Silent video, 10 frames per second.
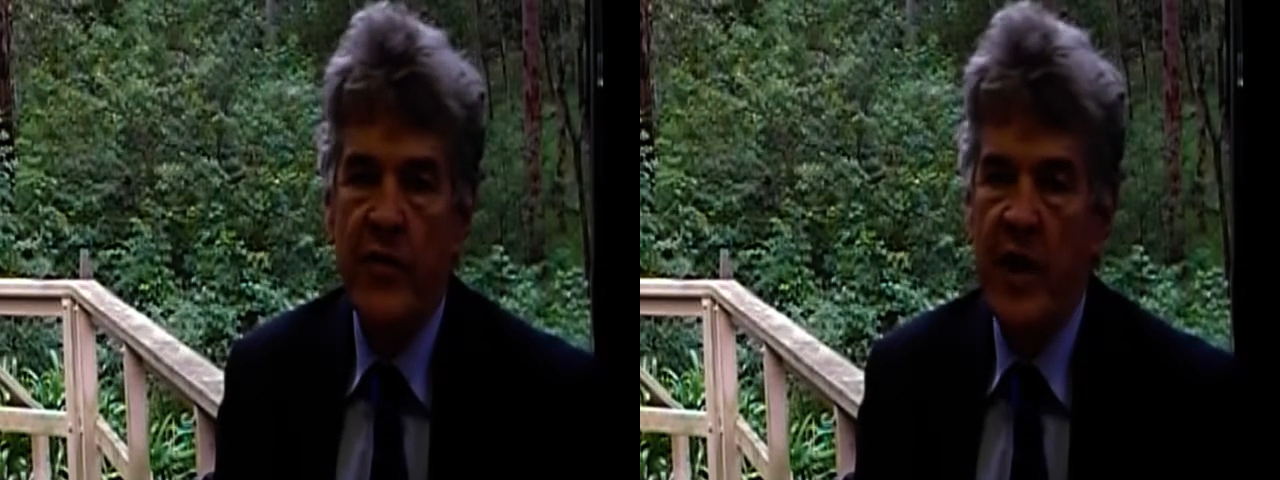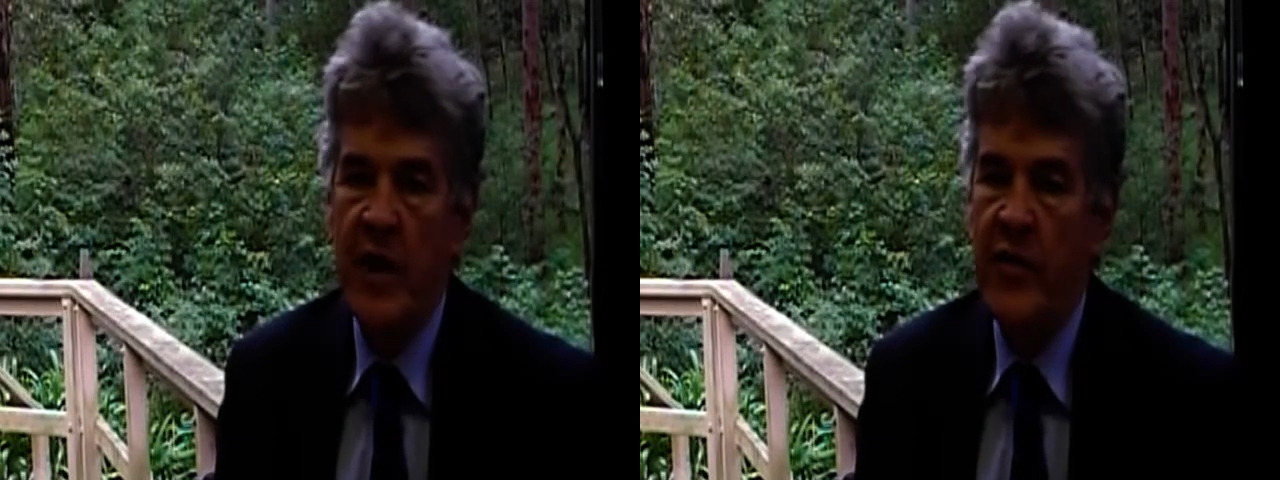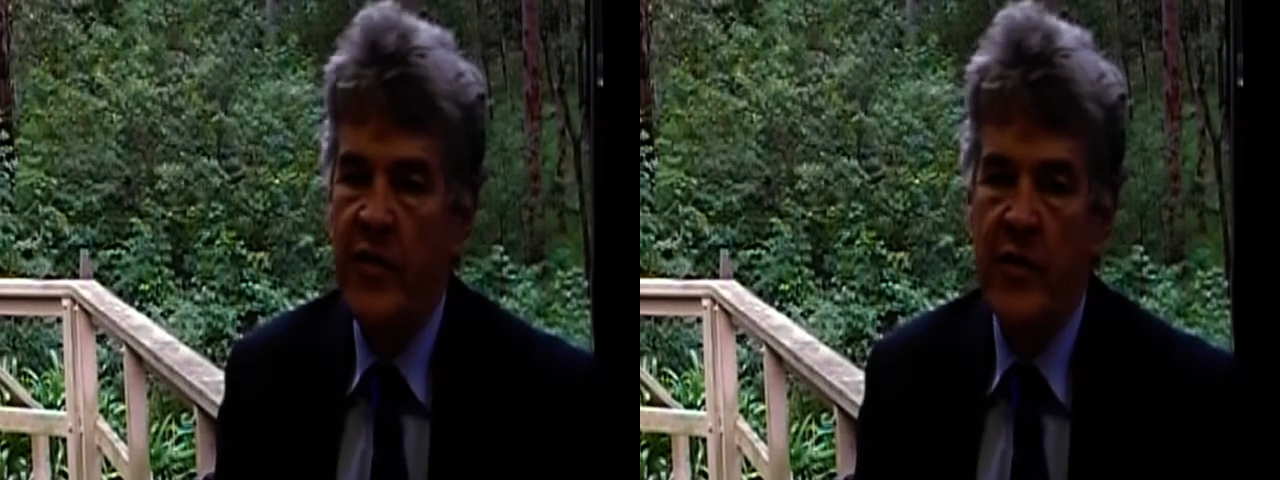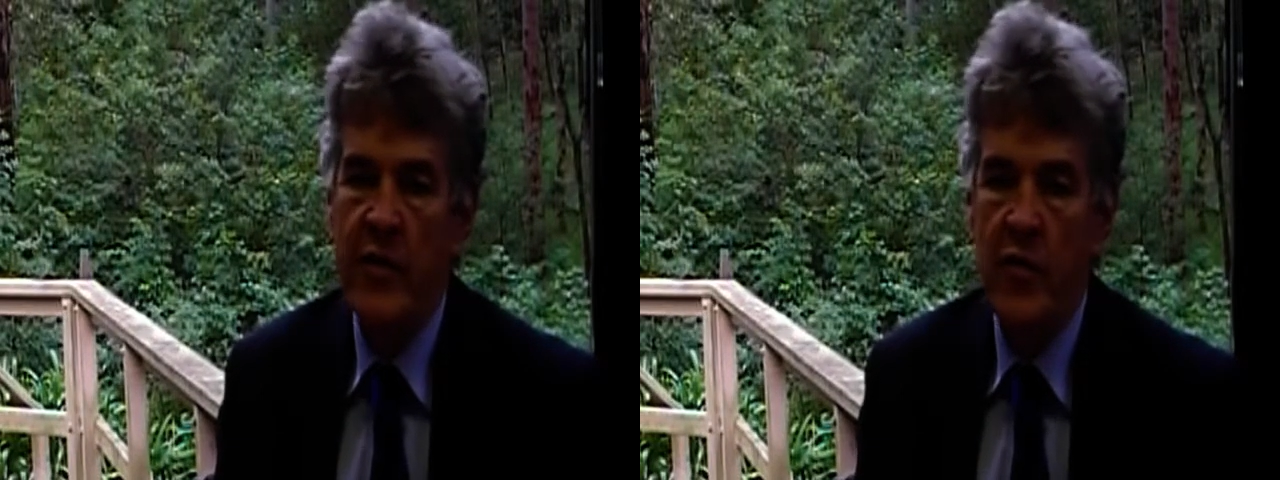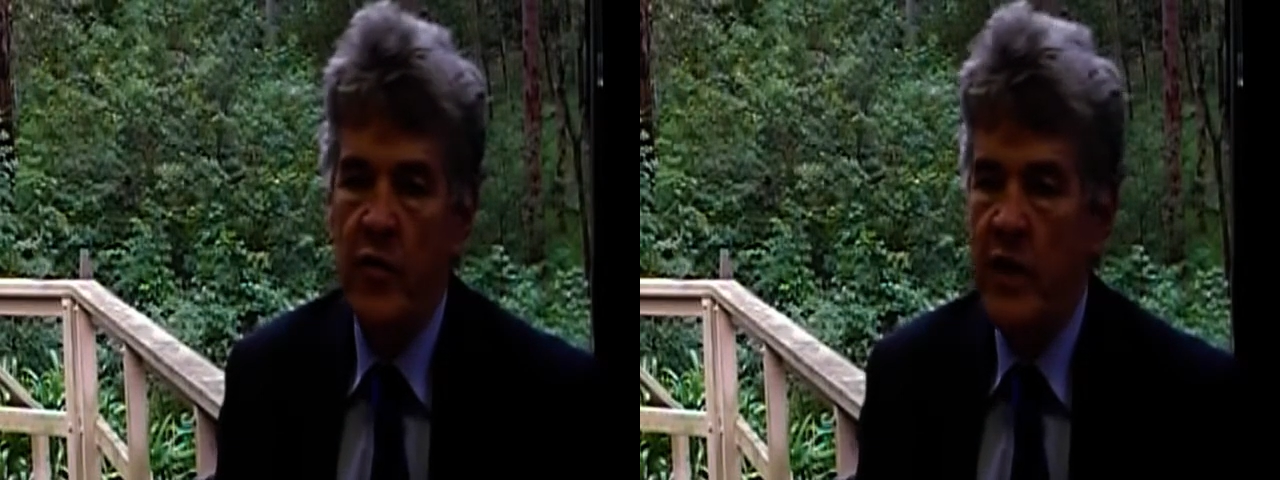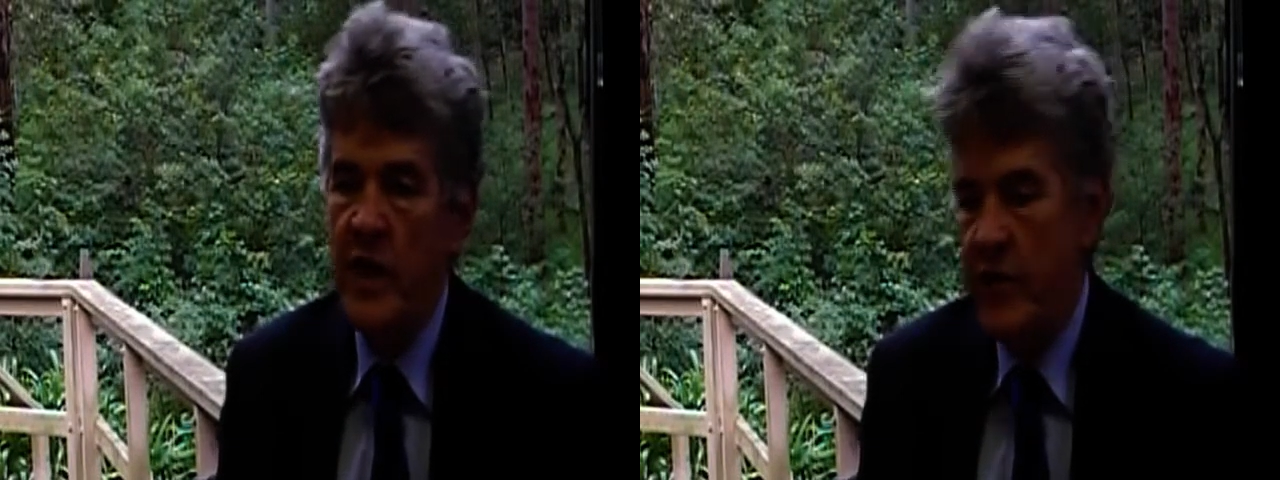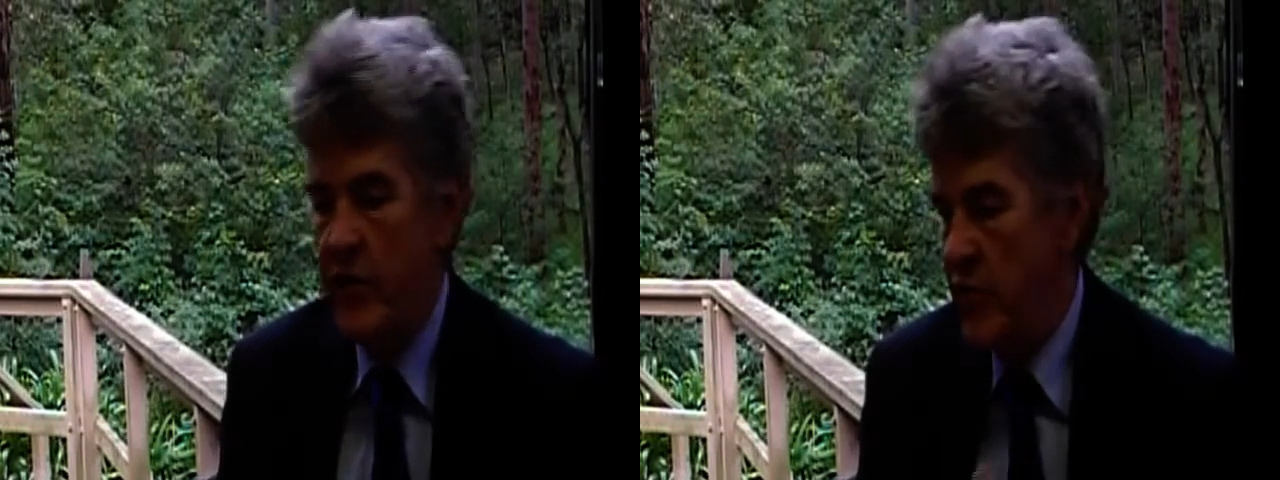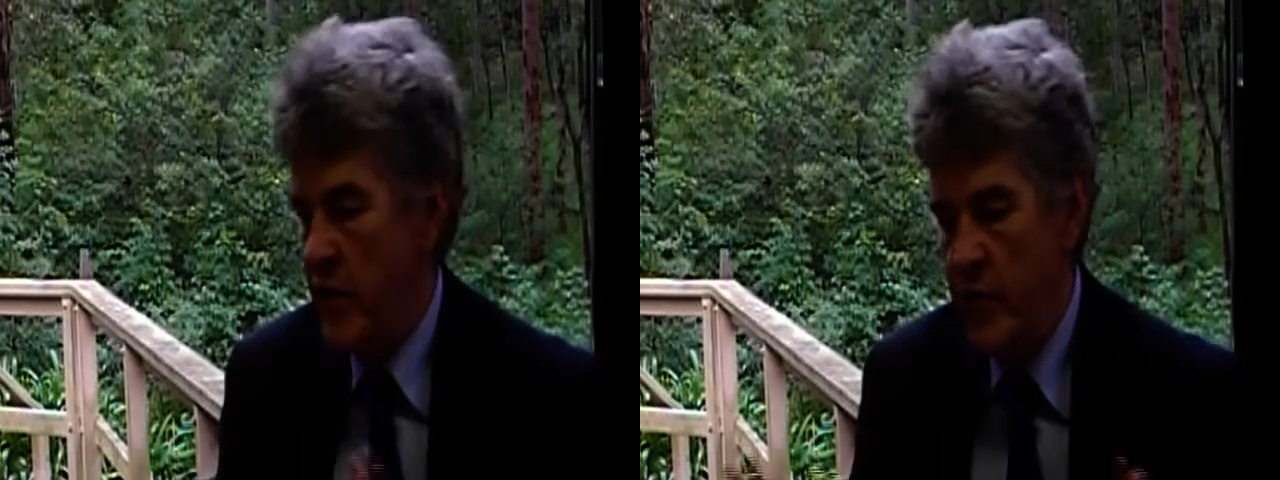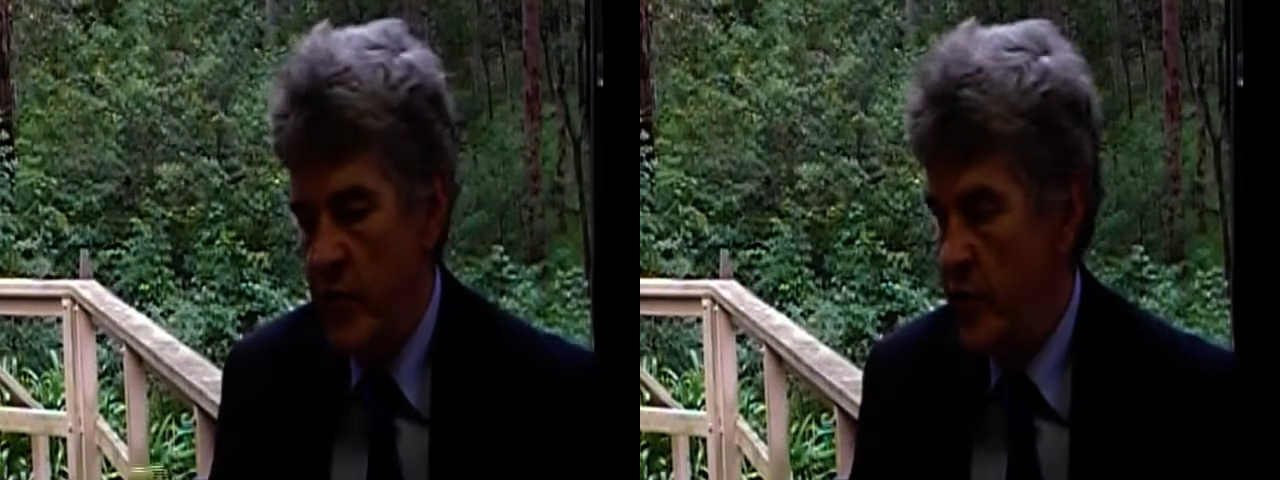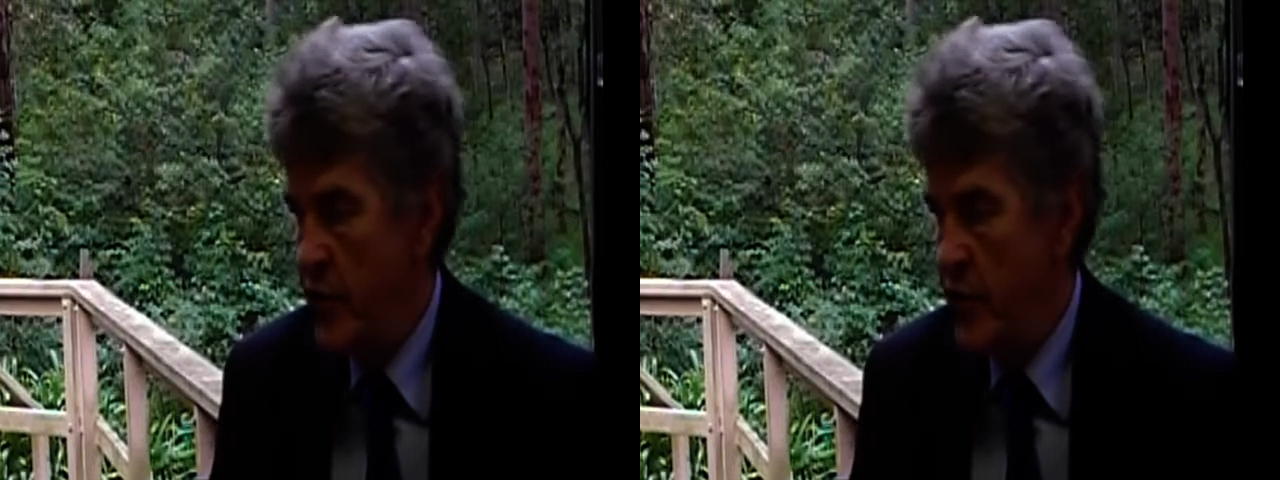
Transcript: tell you that all you had to really do